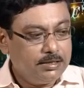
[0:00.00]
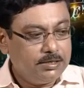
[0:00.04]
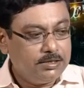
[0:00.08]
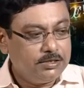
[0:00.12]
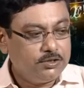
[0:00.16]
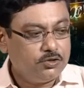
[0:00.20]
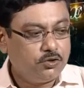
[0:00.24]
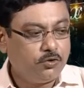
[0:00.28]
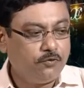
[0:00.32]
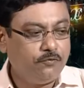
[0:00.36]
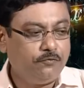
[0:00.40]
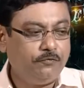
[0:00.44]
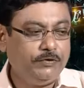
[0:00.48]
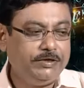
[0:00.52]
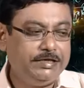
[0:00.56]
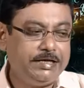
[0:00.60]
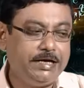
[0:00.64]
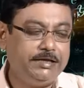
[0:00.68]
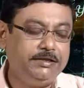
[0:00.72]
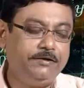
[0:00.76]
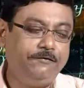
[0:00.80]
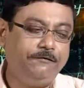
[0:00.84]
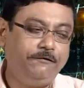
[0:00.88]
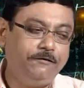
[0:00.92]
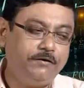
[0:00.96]
So we
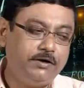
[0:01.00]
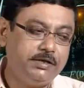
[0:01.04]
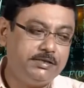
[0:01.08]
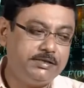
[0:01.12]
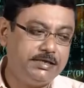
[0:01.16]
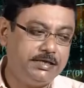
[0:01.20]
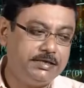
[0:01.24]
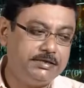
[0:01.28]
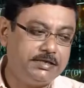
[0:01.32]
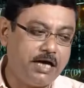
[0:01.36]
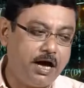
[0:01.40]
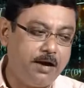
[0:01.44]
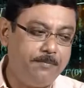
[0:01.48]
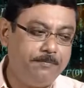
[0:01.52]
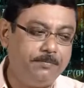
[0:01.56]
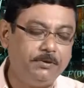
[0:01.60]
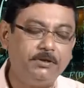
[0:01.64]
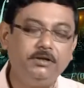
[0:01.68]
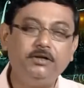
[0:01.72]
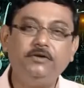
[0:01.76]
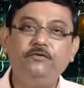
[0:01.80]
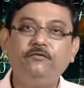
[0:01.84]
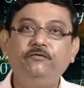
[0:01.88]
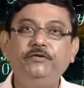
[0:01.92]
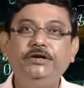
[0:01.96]
take the first
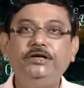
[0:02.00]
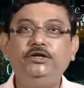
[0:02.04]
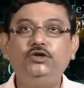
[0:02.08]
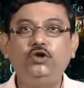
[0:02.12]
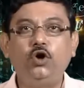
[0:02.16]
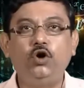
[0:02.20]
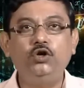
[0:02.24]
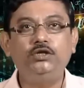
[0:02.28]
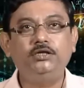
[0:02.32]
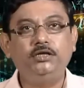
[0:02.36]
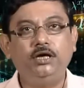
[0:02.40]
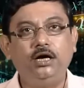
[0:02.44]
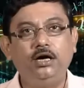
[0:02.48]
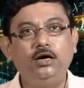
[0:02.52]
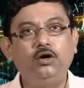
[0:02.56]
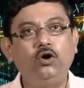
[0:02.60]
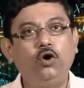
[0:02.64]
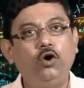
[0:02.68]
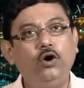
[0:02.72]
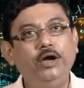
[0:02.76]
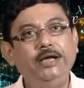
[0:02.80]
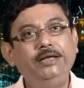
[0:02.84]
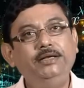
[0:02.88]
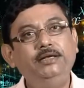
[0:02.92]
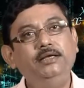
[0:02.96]
example, we toss a
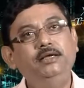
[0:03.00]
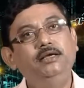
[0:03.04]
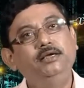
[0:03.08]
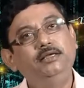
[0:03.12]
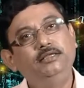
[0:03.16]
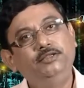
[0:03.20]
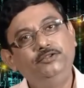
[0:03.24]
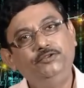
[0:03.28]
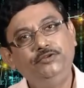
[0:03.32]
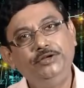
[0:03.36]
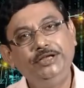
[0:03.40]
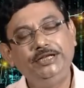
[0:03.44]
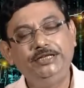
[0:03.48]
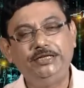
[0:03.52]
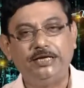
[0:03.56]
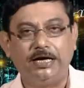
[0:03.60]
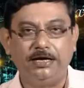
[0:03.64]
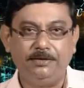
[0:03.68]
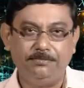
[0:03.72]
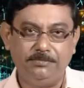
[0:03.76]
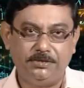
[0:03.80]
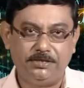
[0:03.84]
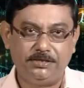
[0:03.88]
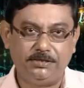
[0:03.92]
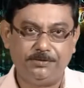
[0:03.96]
coin
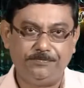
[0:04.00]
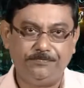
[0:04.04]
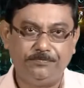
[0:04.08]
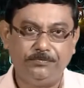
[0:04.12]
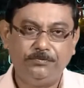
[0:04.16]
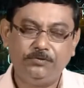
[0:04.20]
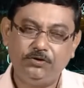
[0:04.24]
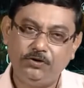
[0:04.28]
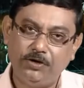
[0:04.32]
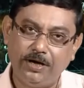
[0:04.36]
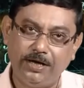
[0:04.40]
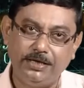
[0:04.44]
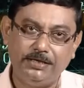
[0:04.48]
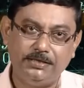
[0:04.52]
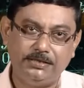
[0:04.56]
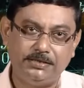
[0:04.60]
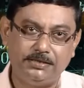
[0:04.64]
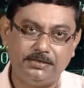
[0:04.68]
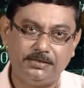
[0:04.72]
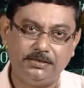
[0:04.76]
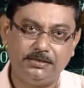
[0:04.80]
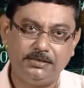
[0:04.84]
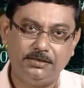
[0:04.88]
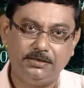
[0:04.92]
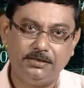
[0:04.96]
thrice.
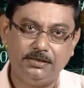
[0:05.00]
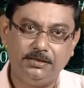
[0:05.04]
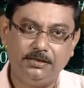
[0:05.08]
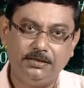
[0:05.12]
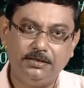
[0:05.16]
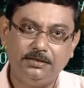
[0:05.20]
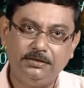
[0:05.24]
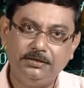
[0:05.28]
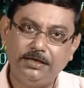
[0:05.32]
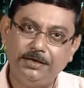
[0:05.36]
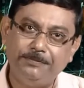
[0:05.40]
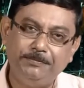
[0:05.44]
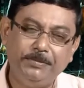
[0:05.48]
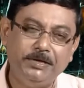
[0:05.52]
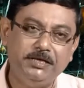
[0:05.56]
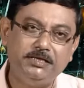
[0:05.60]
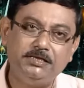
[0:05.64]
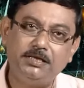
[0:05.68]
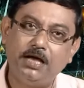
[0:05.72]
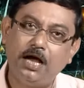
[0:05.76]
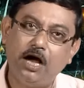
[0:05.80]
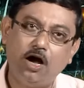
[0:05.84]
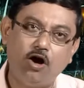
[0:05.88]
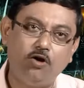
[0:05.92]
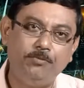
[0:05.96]
That
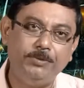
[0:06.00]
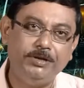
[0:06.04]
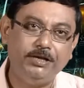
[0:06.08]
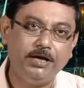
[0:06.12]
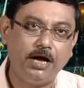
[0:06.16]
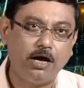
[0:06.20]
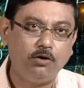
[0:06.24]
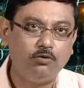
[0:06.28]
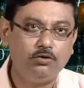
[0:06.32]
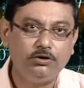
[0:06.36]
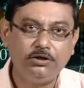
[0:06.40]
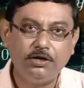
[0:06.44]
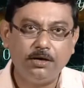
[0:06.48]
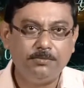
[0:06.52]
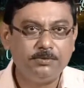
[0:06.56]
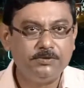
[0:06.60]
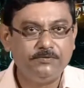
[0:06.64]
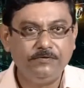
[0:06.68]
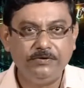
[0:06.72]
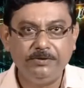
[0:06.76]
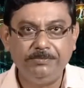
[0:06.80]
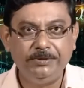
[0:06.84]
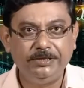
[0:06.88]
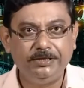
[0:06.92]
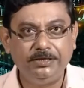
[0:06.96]
means how many
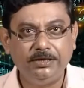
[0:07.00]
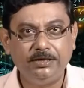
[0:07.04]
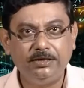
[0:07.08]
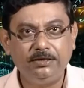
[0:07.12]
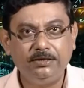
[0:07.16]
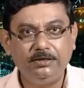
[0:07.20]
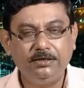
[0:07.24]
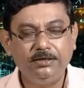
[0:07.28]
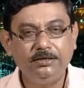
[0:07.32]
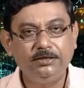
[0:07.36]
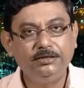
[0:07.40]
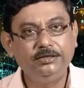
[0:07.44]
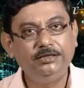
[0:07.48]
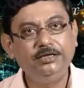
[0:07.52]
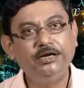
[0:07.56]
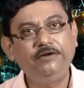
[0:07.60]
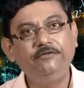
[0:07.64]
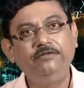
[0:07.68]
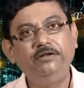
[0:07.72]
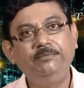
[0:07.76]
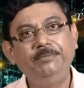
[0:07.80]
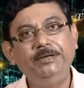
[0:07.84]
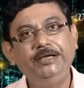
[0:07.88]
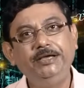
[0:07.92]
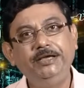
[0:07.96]
outcomes will be there? There
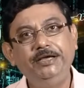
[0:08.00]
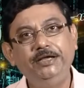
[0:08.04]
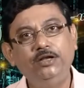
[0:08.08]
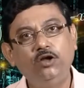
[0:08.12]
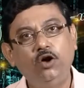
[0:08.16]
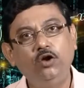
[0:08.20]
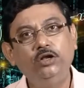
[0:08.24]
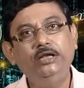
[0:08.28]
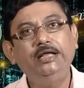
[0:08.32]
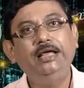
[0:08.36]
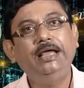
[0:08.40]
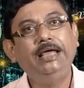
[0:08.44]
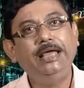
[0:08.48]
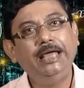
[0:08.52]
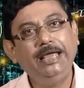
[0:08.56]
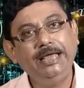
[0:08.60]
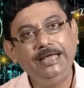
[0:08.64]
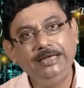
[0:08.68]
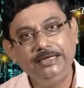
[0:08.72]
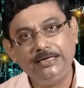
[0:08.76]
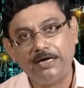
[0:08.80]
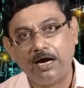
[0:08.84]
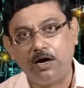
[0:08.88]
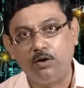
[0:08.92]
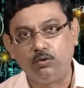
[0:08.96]
will be in all
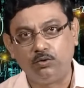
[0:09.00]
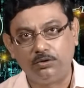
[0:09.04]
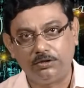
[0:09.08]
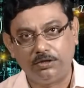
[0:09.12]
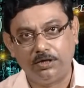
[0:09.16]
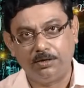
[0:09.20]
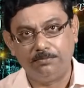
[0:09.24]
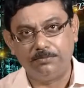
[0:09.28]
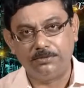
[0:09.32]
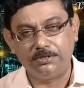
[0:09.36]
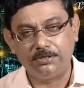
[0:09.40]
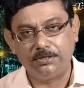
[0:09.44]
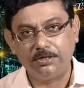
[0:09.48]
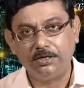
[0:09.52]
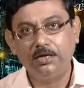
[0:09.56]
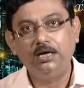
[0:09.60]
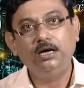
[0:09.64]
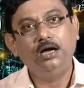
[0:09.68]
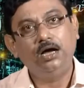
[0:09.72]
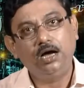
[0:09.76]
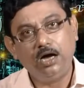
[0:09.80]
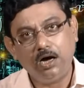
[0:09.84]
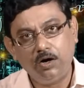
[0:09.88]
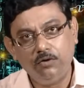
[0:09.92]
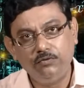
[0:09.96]
8 outcomes.
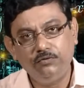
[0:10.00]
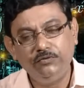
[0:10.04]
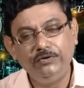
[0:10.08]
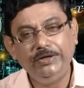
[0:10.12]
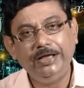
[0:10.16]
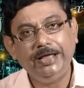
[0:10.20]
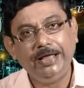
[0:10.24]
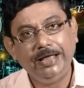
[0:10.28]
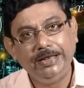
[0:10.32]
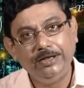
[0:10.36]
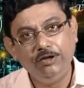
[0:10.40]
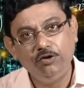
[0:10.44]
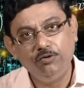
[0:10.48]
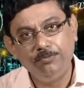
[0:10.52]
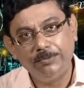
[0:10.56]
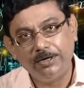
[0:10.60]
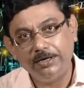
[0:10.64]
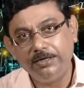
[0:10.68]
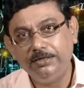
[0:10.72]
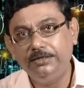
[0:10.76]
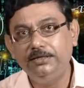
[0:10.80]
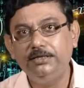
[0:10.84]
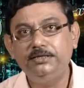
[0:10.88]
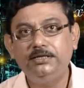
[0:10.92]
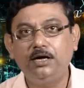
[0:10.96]
How do we
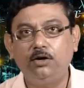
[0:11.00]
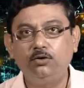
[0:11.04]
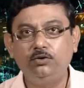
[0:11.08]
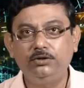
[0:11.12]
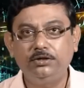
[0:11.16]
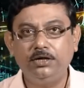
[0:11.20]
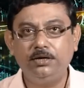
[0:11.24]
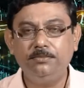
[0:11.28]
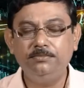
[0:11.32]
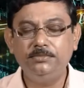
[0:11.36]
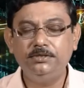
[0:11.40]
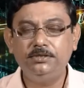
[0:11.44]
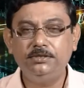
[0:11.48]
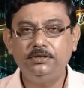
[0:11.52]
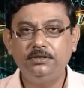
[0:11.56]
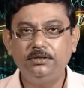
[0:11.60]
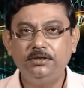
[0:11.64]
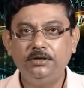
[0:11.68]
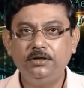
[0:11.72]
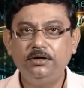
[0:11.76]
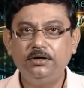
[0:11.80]
enumerate these outcomes?